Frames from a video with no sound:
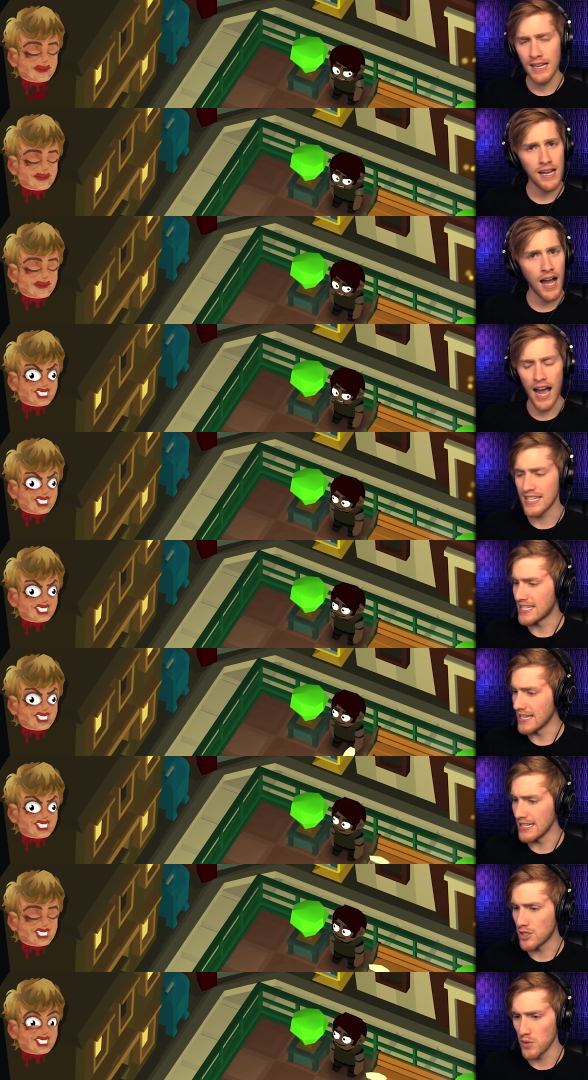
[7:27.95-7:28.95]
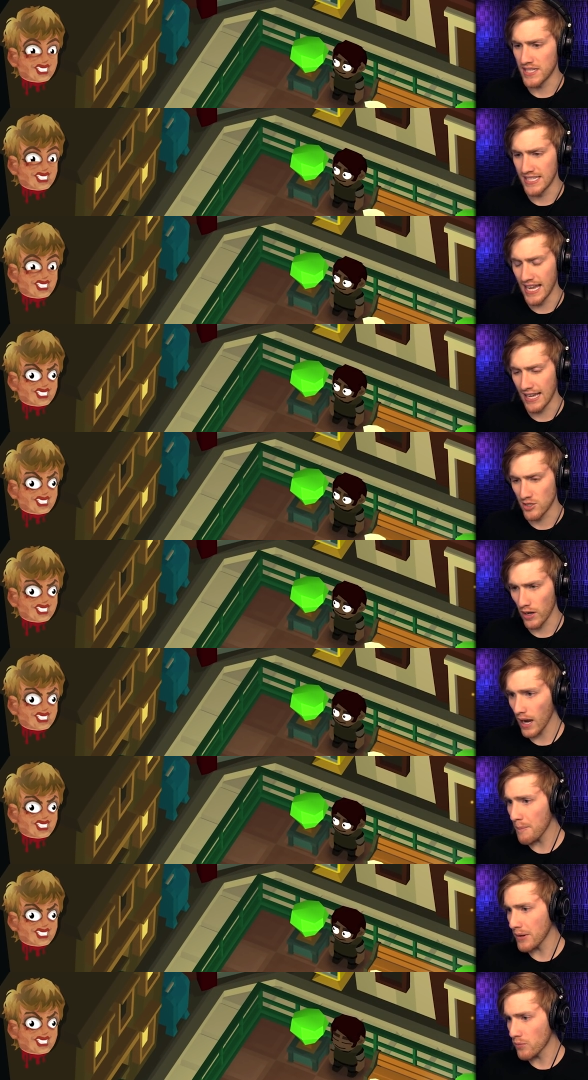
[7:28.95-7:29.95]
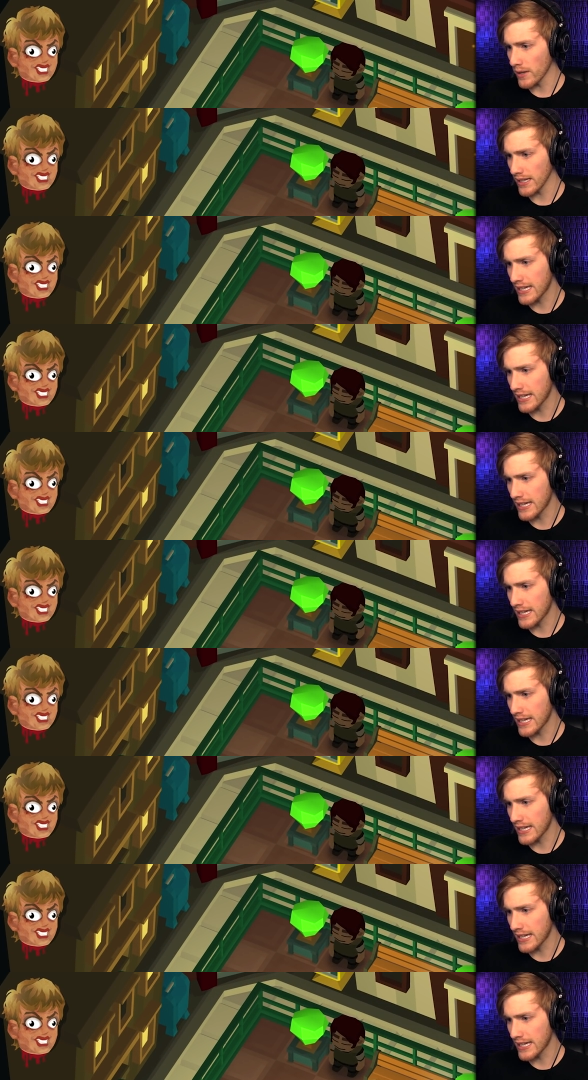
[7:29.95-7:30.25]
Speaker 1: I send it to its death. So I gotta be really